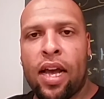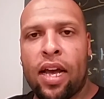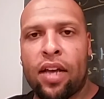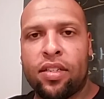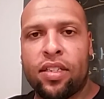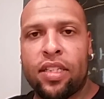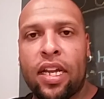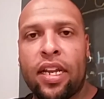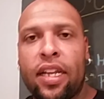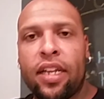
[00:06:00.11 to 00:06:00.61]

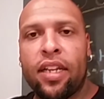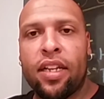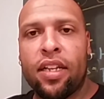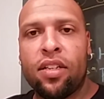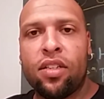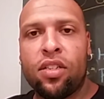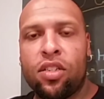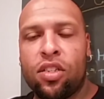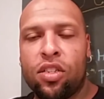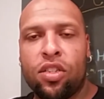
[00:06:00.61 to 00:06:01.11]
steady it
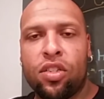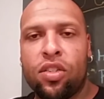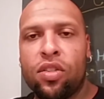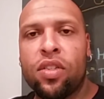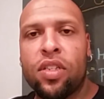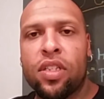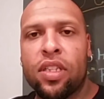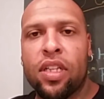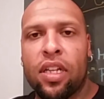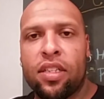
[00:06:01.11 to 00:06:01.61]
is, just
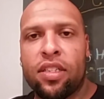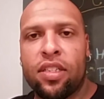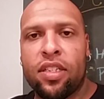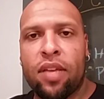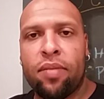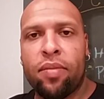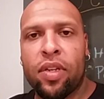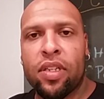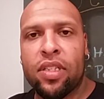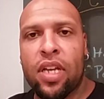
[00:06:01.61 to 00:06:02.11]
using that
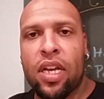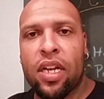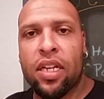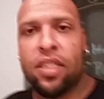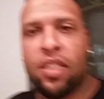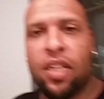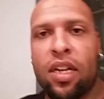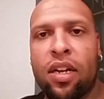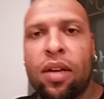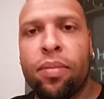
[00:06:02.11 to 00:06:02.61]
same exact
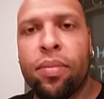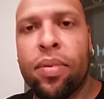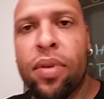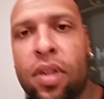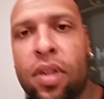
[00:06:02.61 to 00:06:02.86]
setup.